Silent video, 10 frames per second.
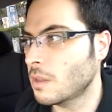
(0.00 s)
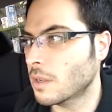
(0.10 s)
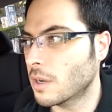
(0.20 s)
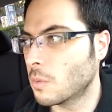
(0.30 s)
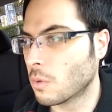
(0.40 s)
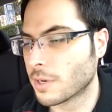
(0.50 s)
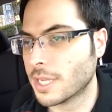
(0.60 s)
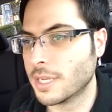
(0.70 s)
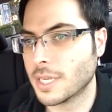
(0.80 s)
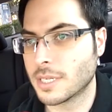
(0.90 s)

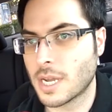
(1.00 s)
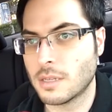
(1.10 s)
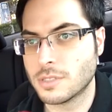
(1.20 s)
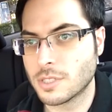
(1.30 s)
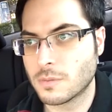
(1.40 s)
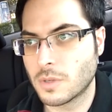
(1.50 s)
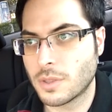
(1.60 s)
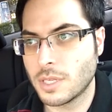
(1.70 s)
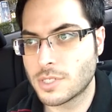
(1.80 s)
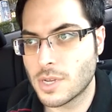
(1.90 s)
working in concert
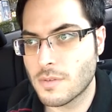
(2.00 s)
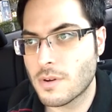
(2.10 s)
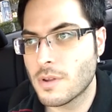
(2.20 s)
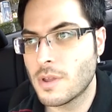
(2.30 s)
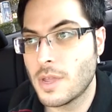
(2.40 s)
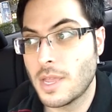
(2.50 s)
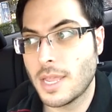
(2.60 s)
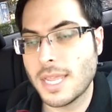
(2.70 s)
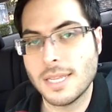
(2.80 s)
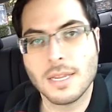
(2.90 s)
with each other,
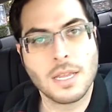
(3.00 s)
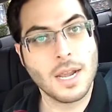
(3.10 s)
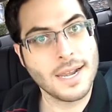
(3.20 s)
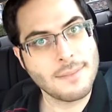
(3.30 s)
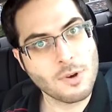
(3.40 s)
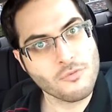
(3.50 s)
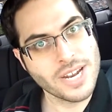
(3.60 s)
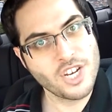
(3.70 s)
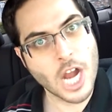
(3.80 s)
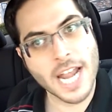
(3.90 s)
in
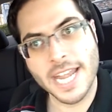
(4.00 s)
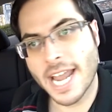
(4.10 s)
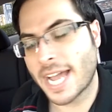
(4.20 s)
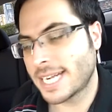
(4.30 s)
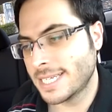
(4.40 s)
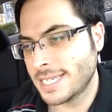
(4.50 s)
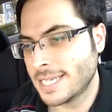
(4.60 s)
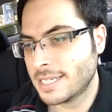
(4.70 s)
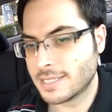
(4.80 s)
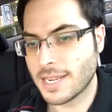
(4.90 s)
collaboration.
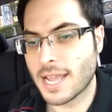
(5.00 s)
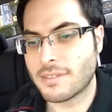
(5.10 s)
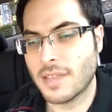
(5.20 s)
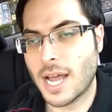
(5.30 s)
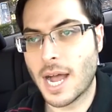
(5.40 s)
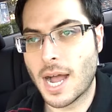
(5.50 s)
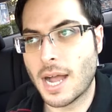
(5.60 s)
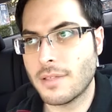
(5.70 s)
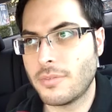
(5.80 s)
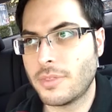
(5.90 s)
So yes,
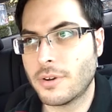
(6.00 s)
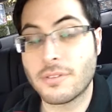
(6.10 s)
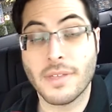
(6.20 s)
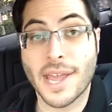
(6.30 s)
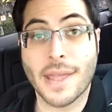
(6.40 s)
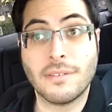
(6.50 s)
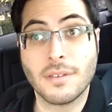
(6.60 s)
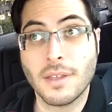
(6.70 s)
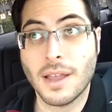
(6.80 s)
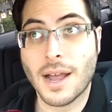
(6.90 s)
there's that.
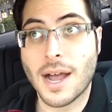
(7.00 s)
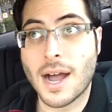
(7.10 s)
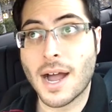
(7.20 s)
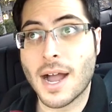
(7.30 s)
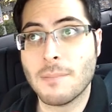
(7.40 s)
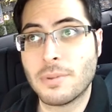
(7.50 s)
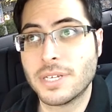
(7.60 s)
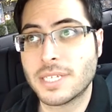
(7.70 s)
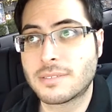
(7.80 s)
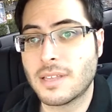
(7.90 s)
I'm
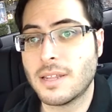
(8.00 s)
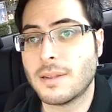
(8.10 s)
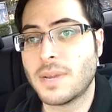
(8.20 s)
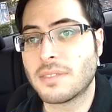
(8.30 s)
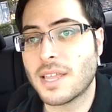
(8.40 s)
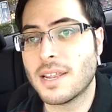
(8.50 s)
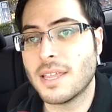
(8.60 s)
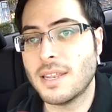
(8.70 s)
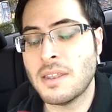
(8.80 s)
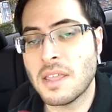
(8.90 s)
pretty excited about that.
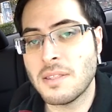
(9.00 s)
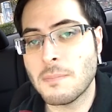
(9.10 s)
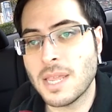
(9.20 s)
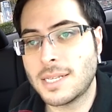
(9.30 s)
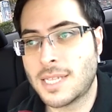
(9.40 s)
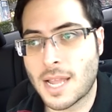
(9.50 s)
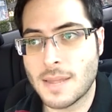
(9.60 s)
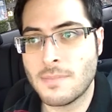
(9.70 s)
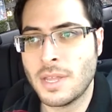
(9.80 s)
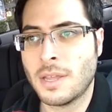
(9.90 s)
In the
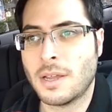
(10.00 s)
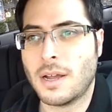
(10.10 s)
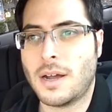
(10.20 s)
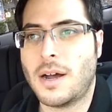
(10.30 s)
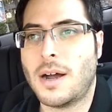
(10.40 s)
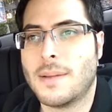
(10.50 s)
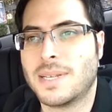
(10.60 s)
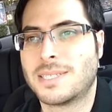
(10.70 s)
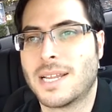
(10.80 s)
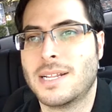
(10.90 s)
meantime, I'm
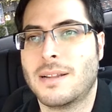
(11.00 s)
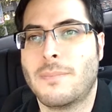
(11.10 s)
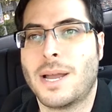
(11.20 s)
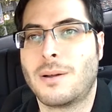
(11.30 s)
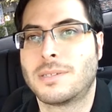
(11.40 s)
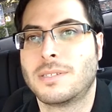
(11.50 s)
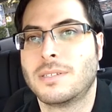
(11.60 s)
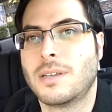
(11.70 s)
excited about